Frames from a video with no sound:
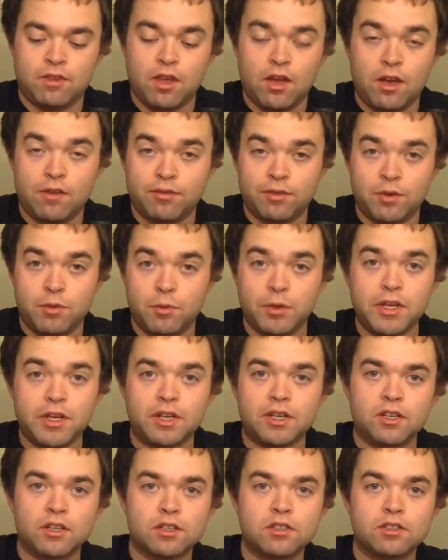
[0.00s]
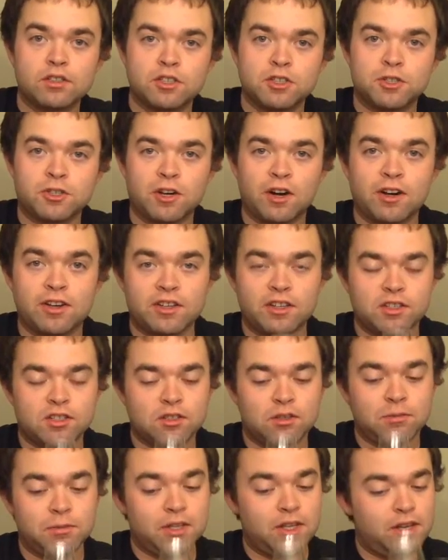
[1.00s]
every week to try to get
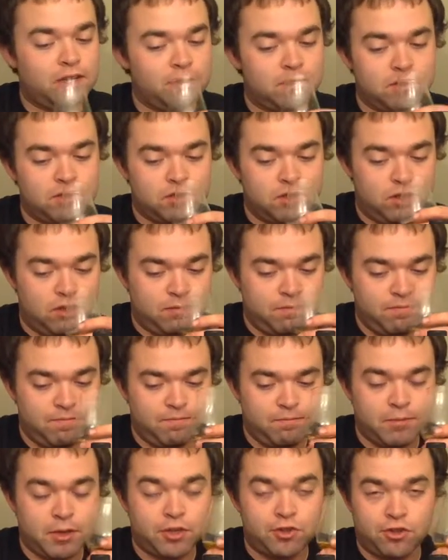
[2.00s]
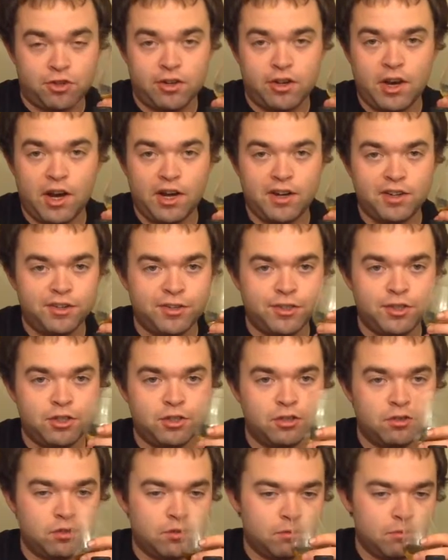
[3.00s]
some of that. So make sure you hide it
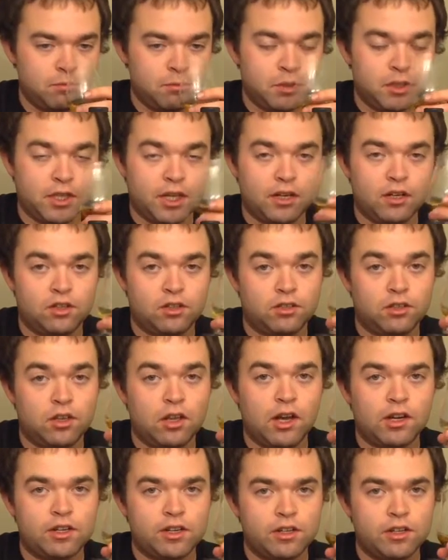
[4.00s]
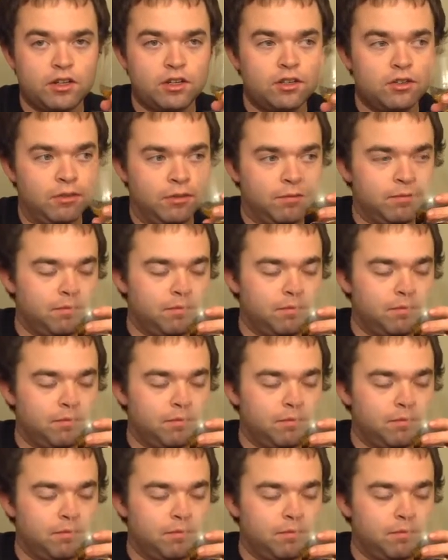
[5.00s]
too. Put that under lock and key.